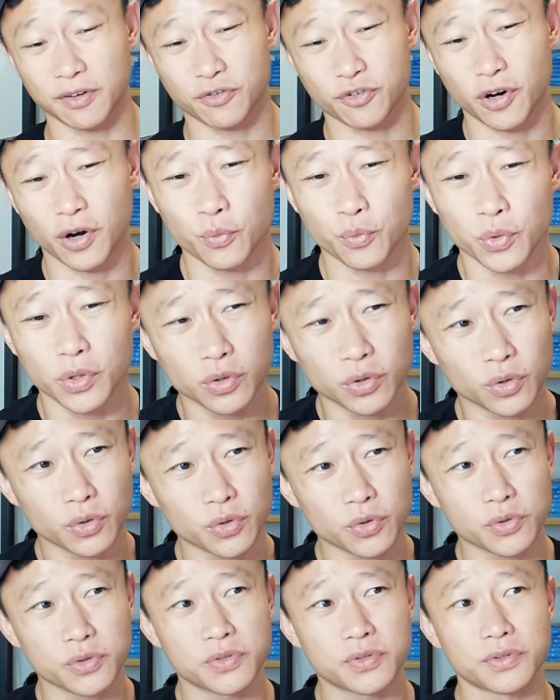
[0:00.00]
I've tried
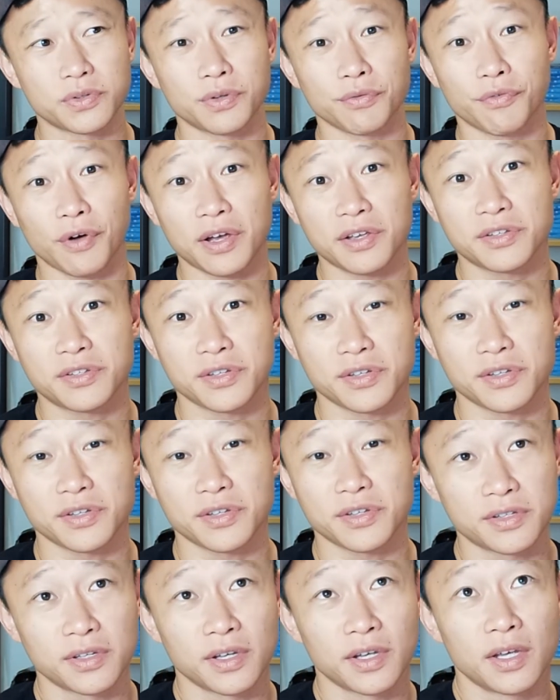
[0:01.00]
Windows
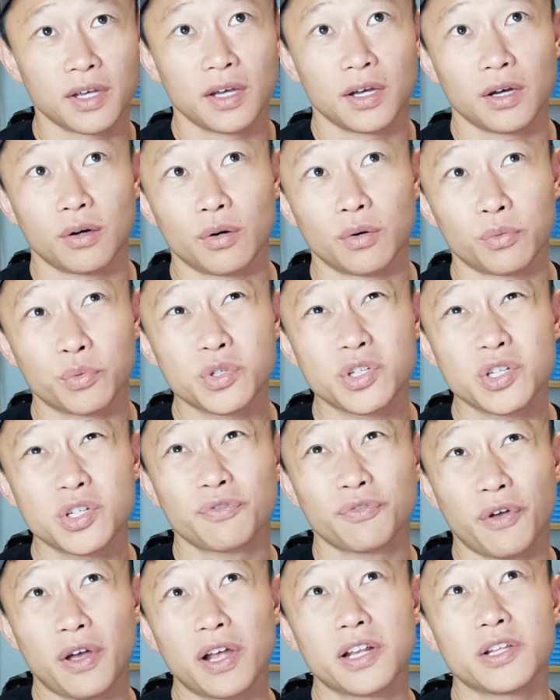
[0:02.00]
devices, which
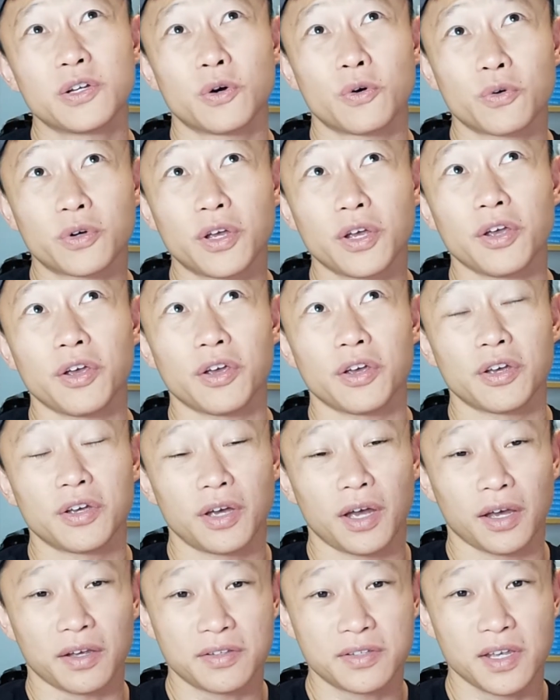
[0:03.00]
is fairly
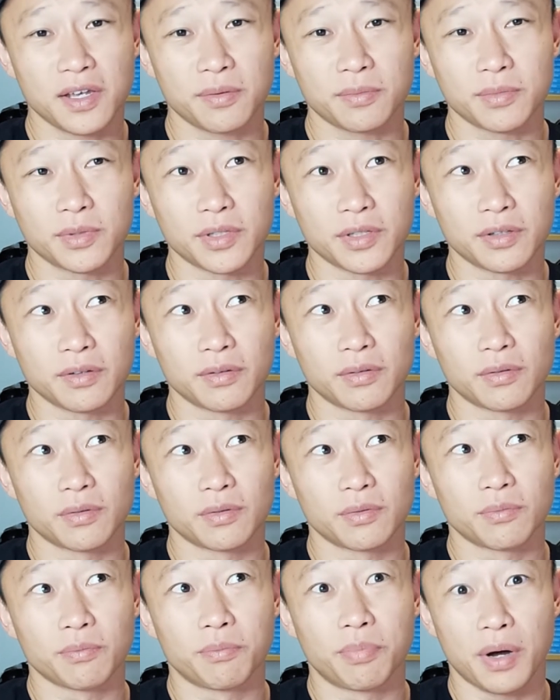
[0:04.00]
okay, except
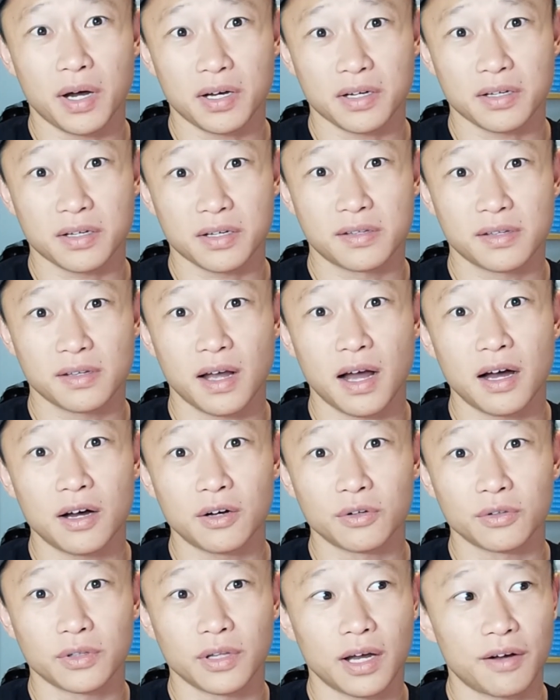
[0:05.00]
bugs
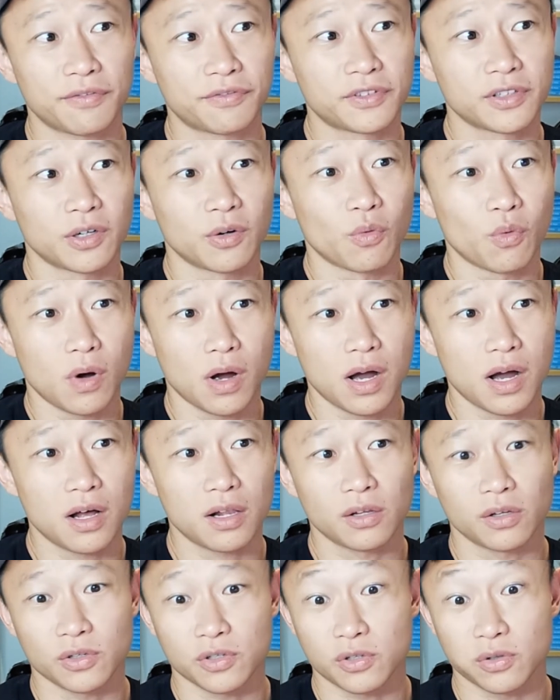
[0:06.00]
out after a
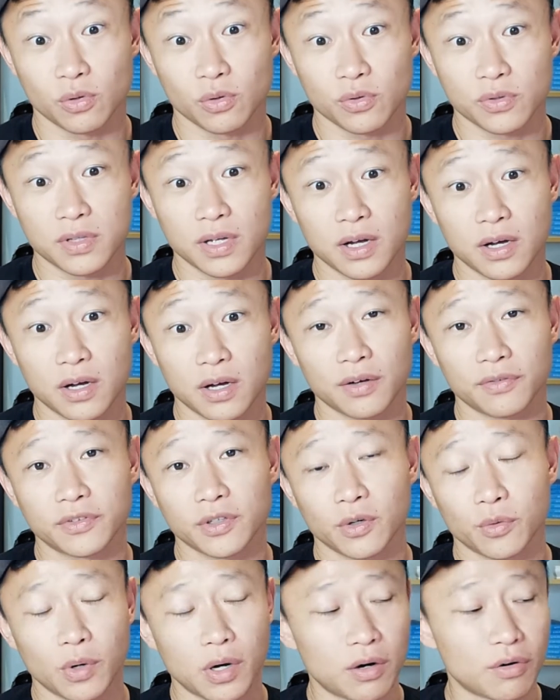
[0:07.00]
while or slows down
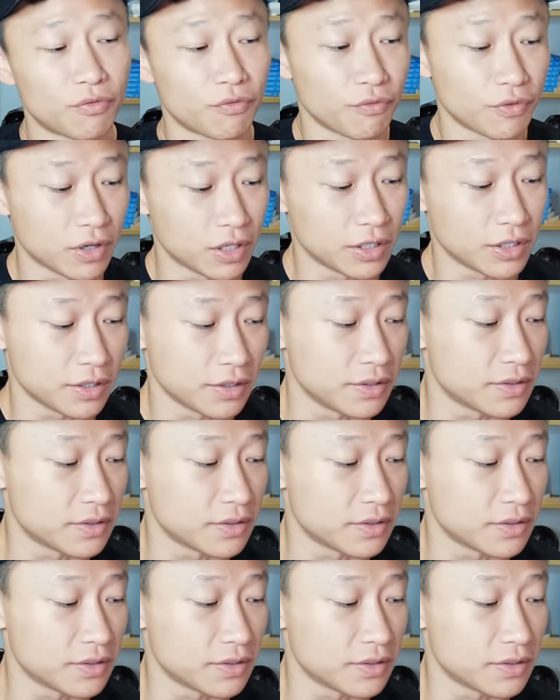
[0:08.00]
after a while really